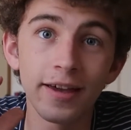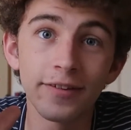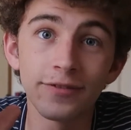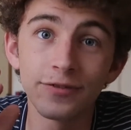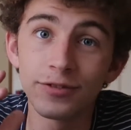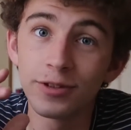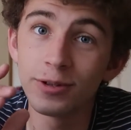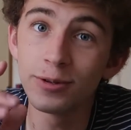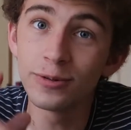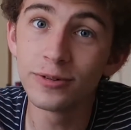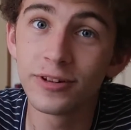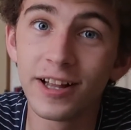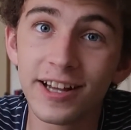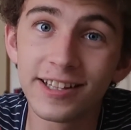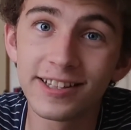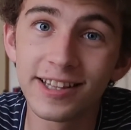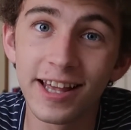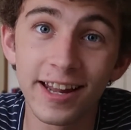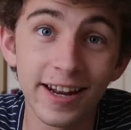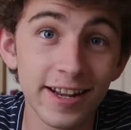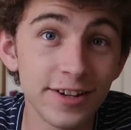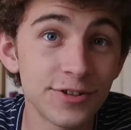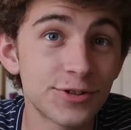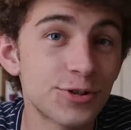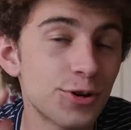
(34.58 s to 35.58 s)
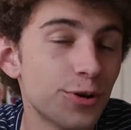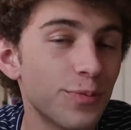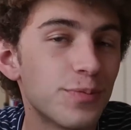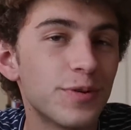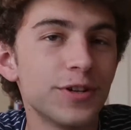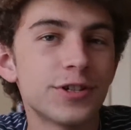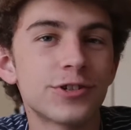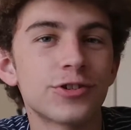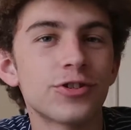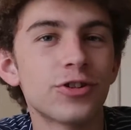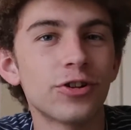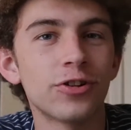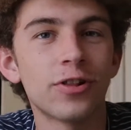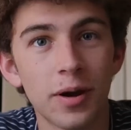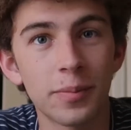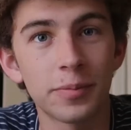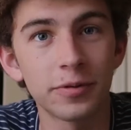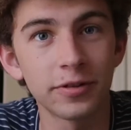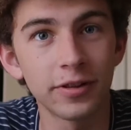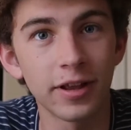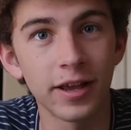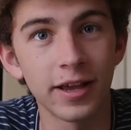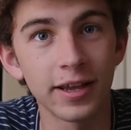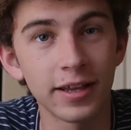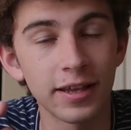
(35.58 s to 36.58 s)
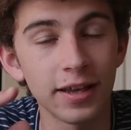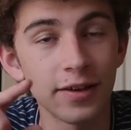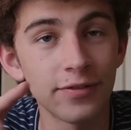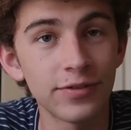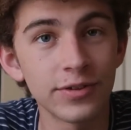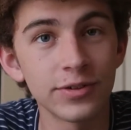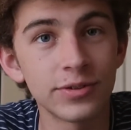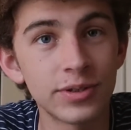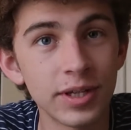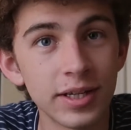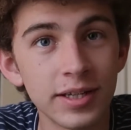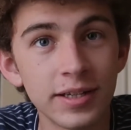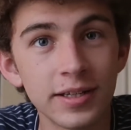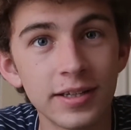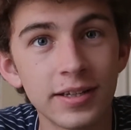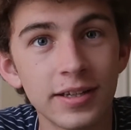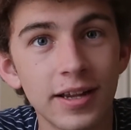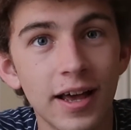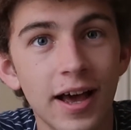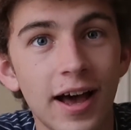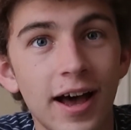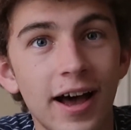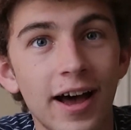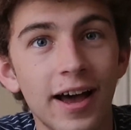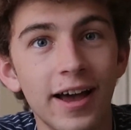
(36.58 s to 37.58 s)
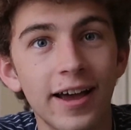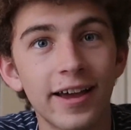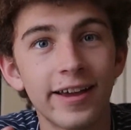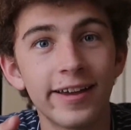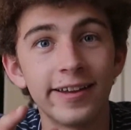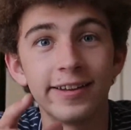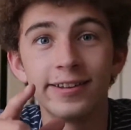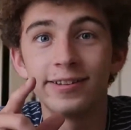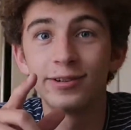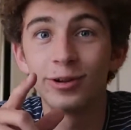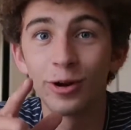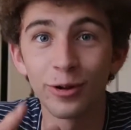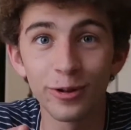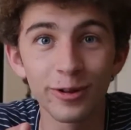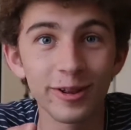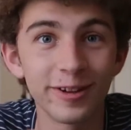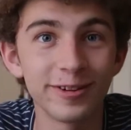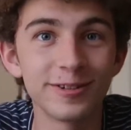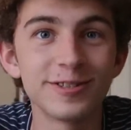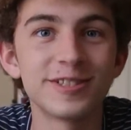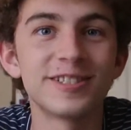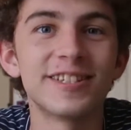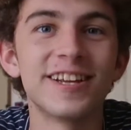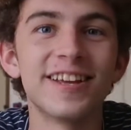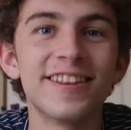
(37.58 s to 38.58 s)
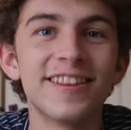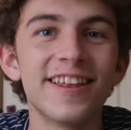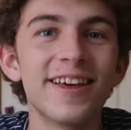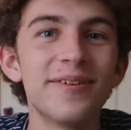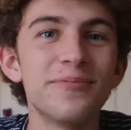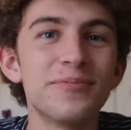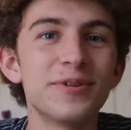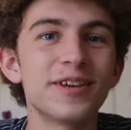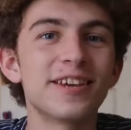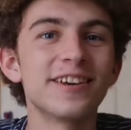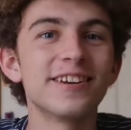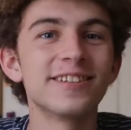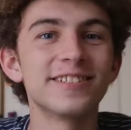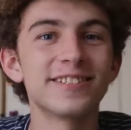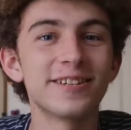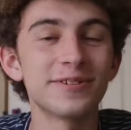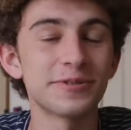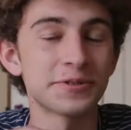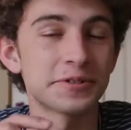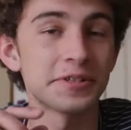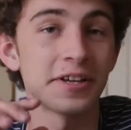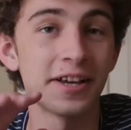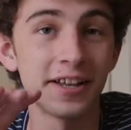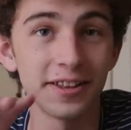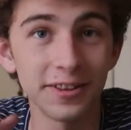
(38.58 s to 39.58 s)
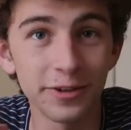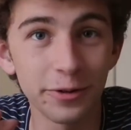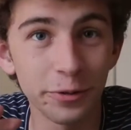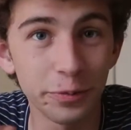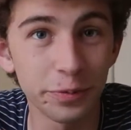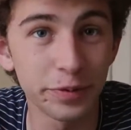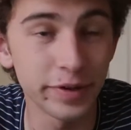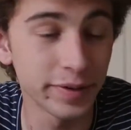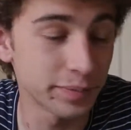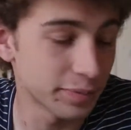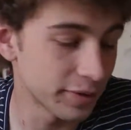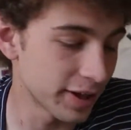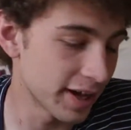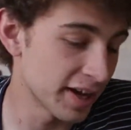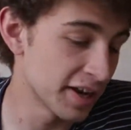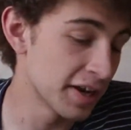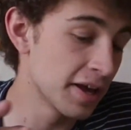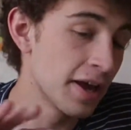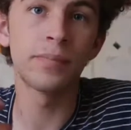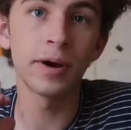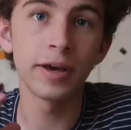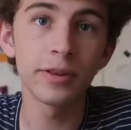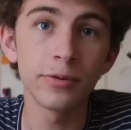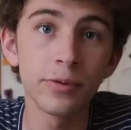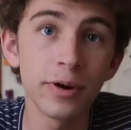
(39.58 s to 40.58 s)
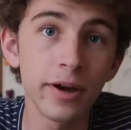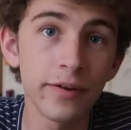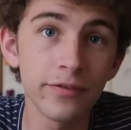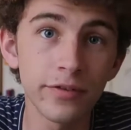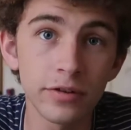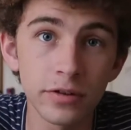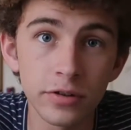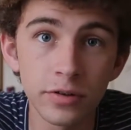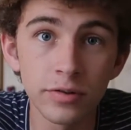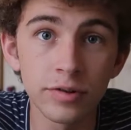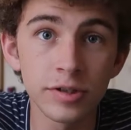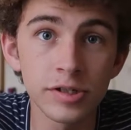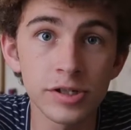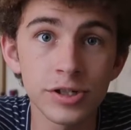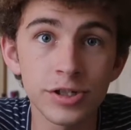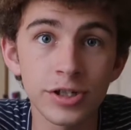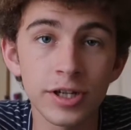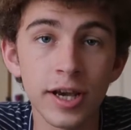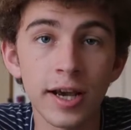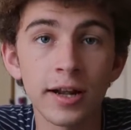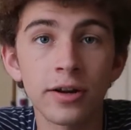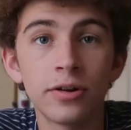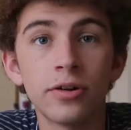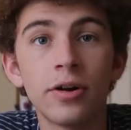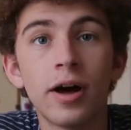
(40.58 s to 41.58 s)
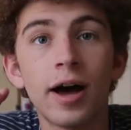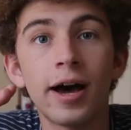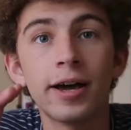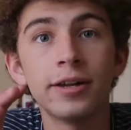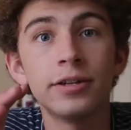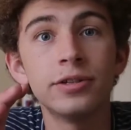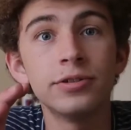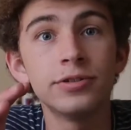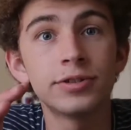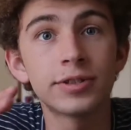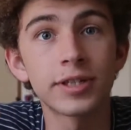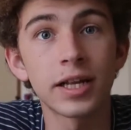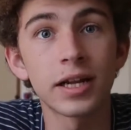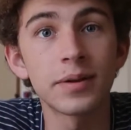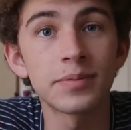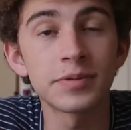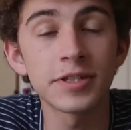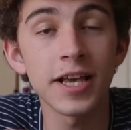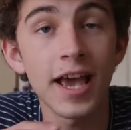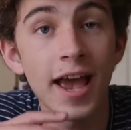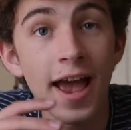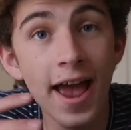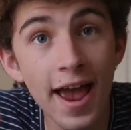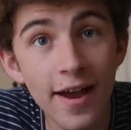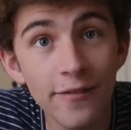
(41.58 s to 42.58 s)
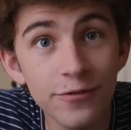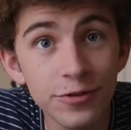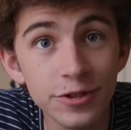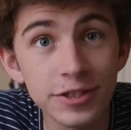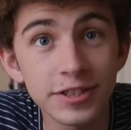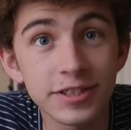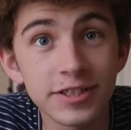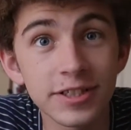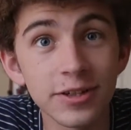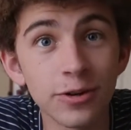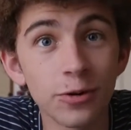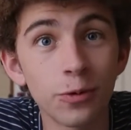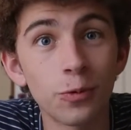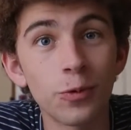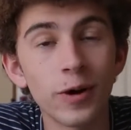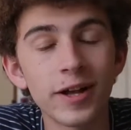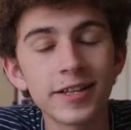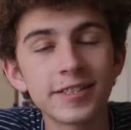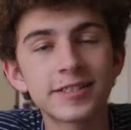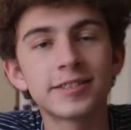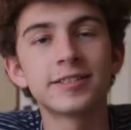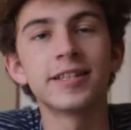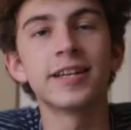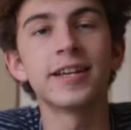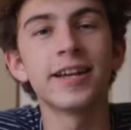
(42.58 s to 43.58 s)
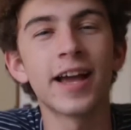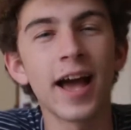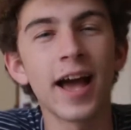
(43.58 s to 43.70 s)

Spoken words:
if you like that intro, be sure to drop a like. If you didn't, I totally understand that because that was a little pre-planned. By the way, if you're new to this channel, I do setups every single Wednesday.